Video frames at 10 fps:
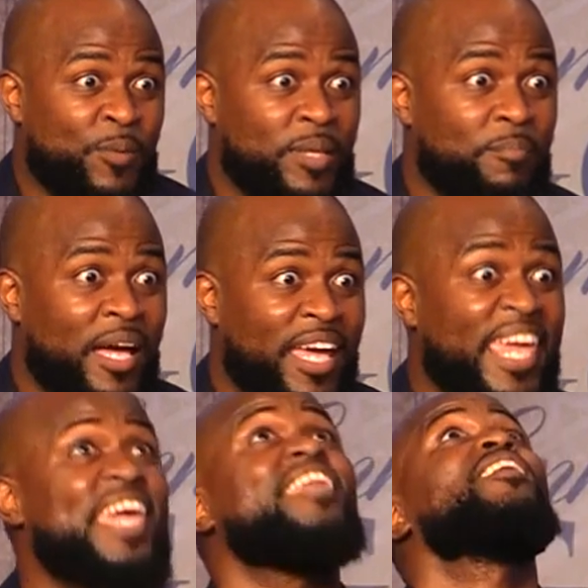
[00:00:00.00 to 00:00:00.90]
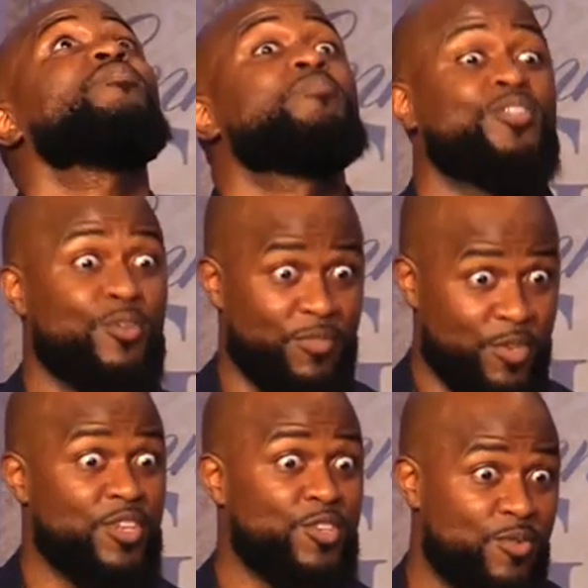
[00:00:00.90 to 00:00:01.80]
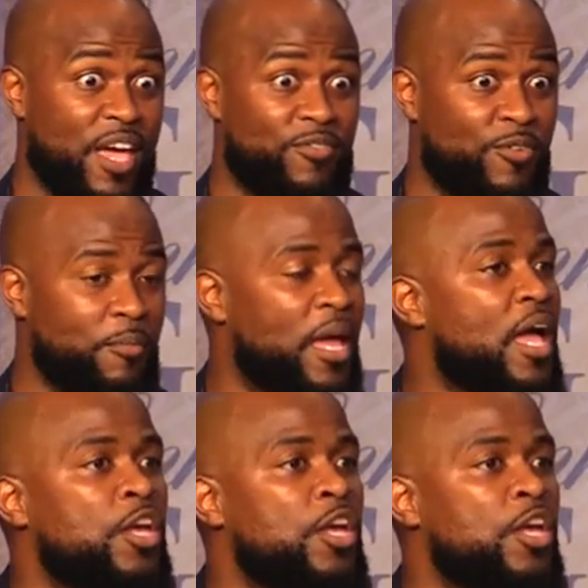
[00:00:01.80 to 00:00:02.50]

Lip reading: with my head up. So if you can do that for me.